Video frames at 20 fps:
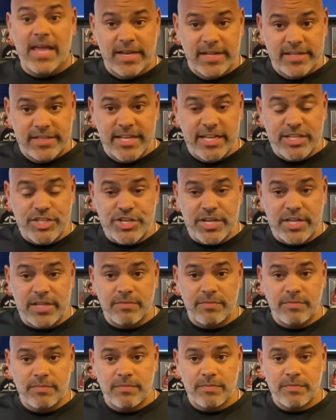In addition,
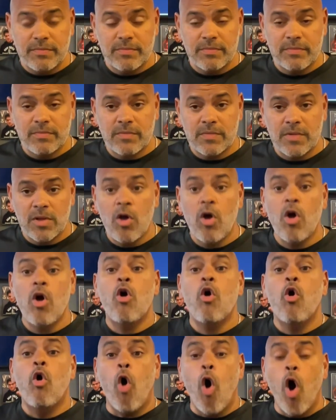
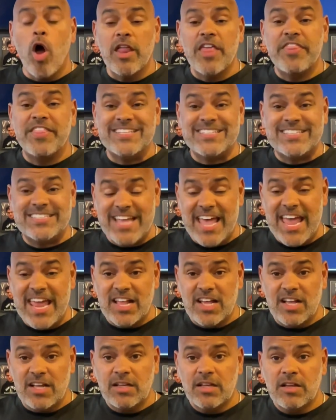all of this
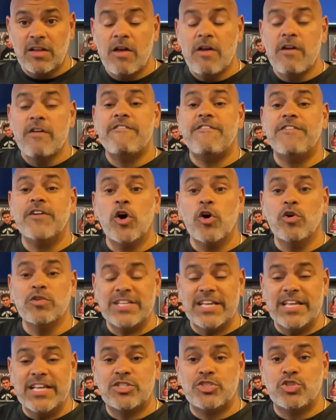data flows
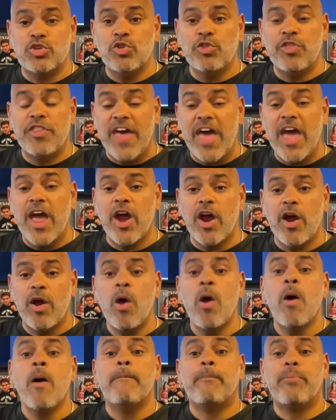into
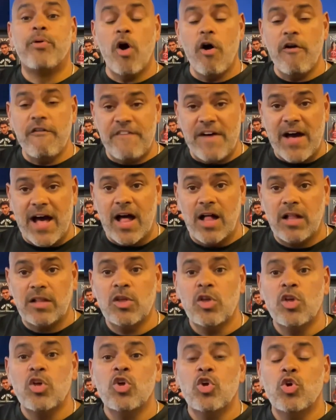their profile,
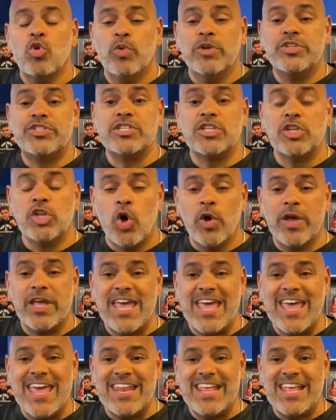which is
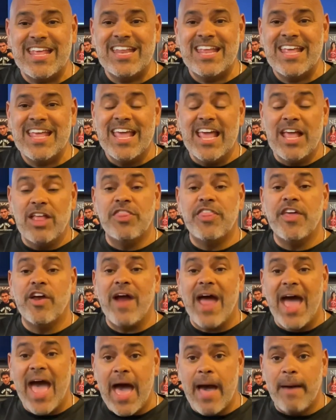located in their
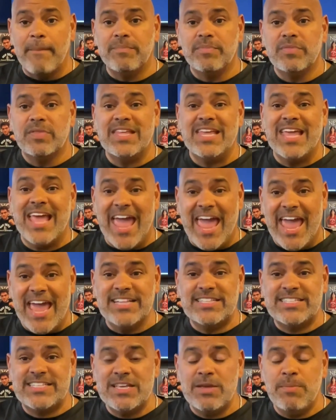app, the
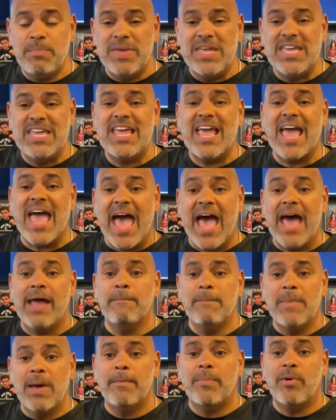ATB at
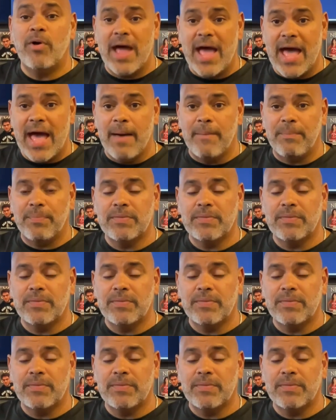Member app.